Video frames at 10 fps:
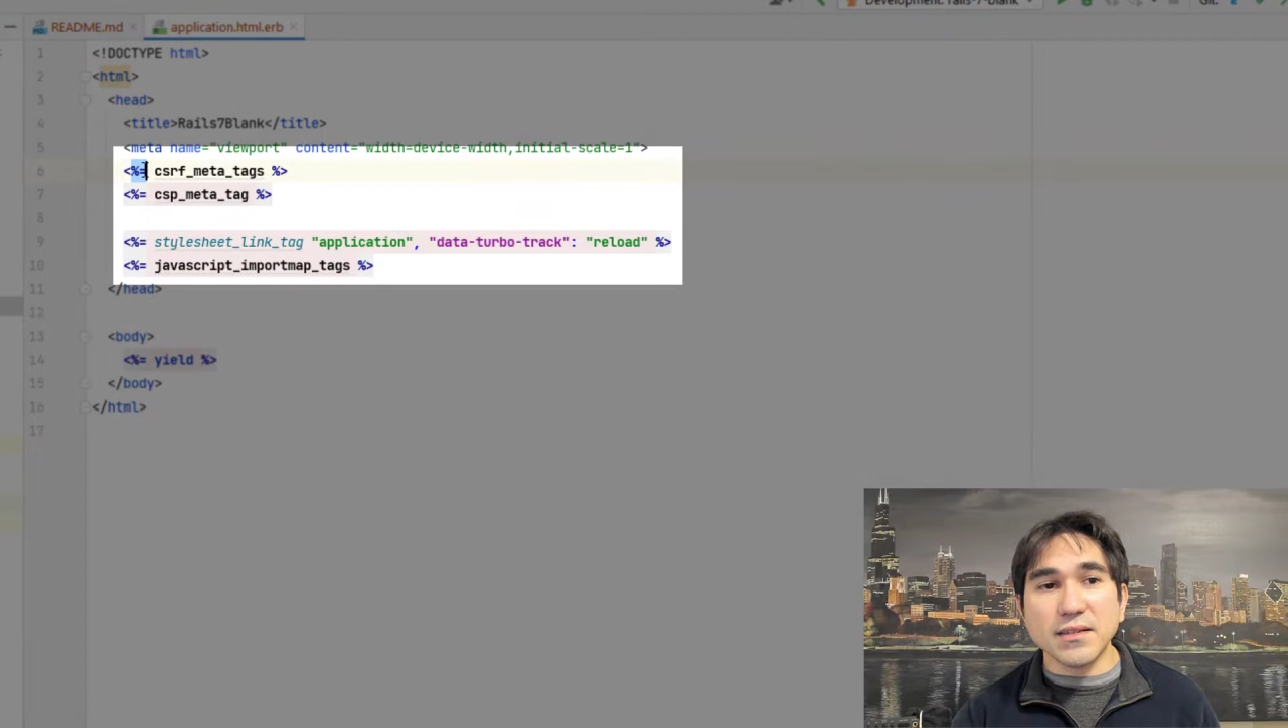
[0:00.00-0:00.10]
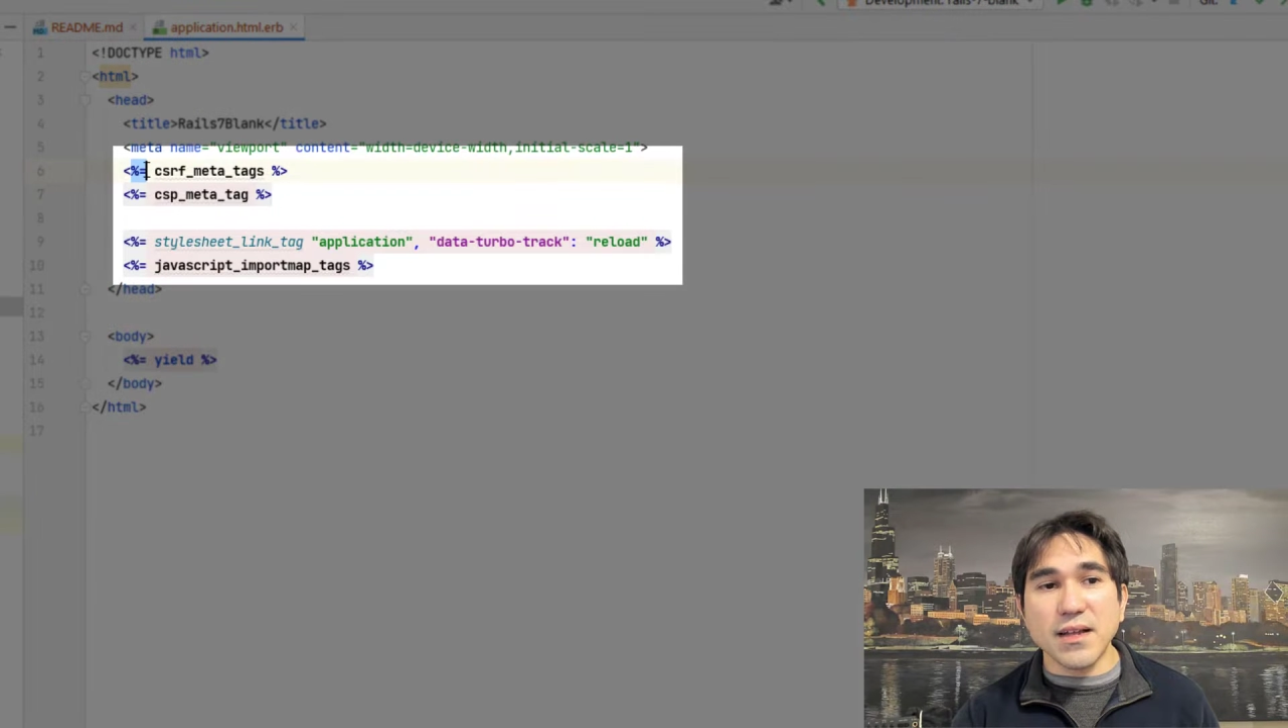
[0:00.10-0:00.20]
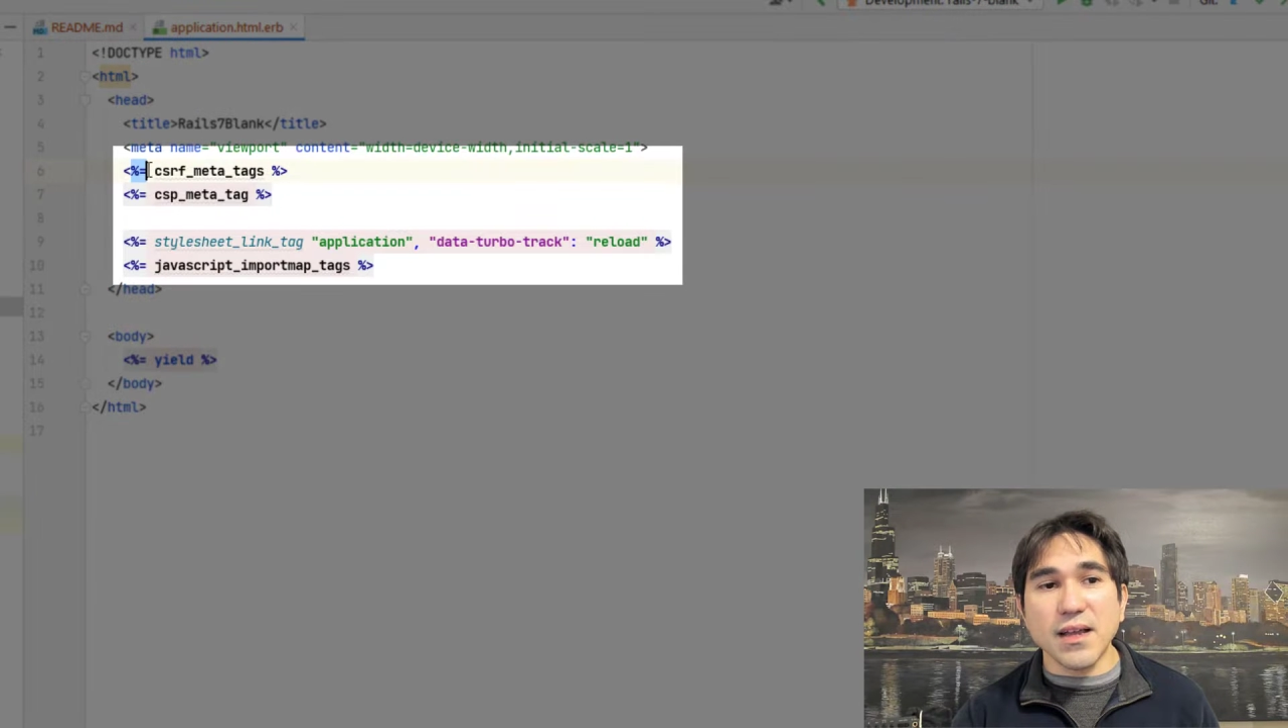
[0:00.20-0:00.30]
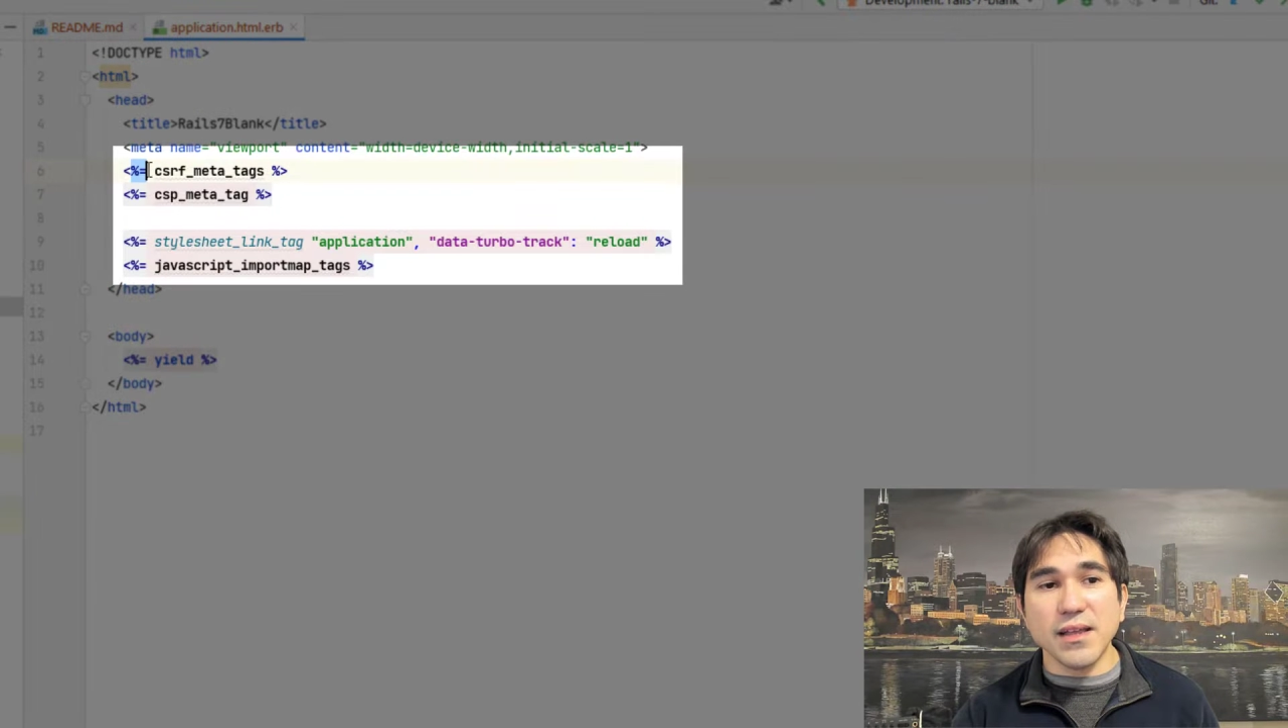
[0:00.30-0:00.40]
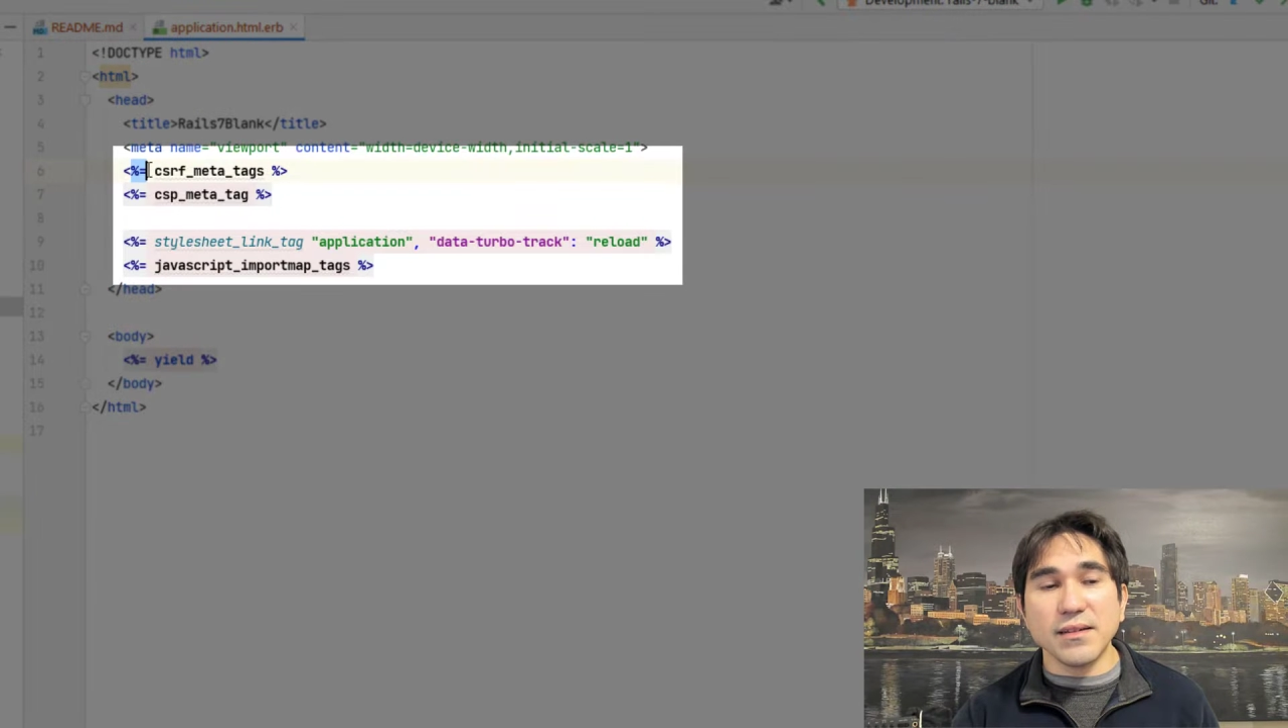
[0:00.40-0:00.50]

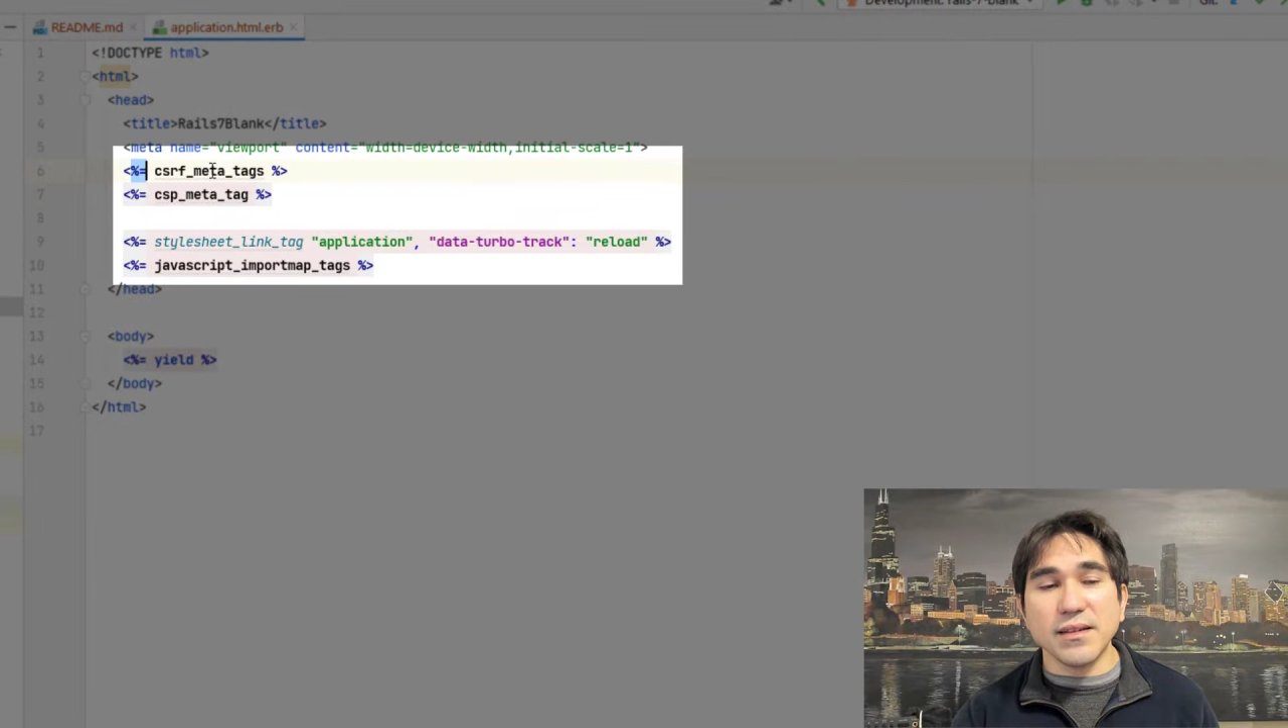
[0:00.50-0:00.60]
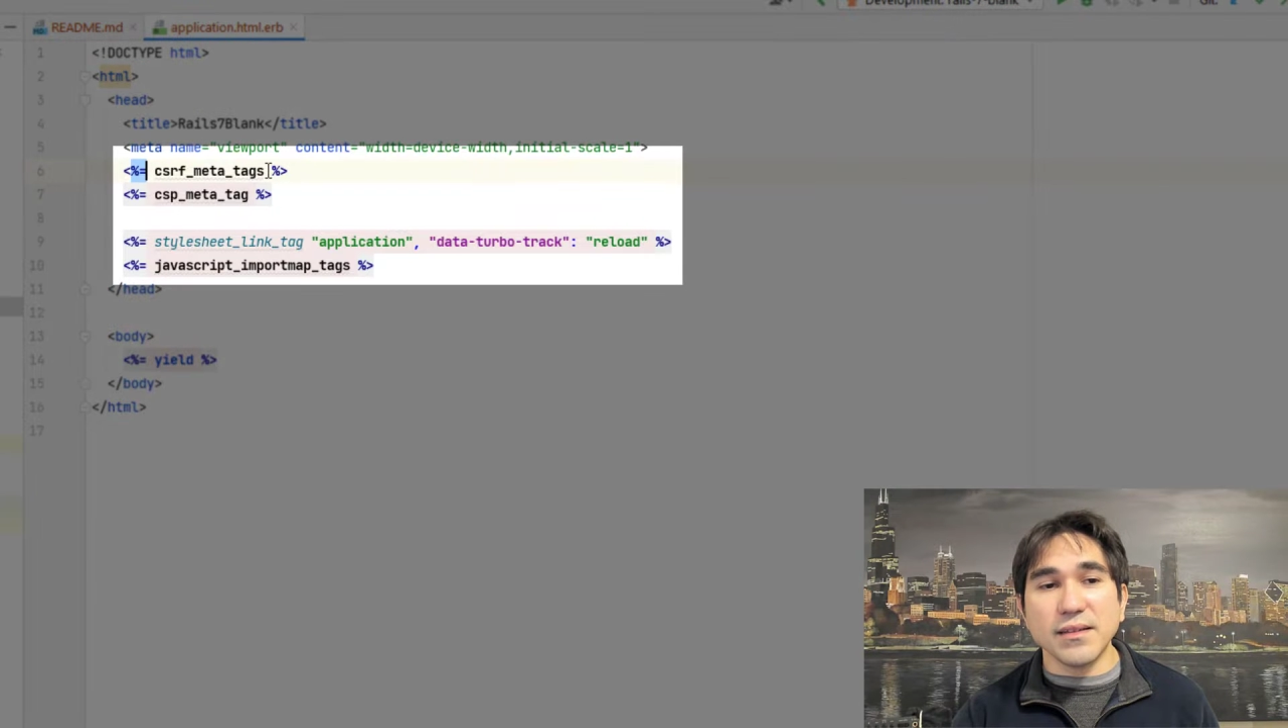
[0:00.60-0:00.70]
sign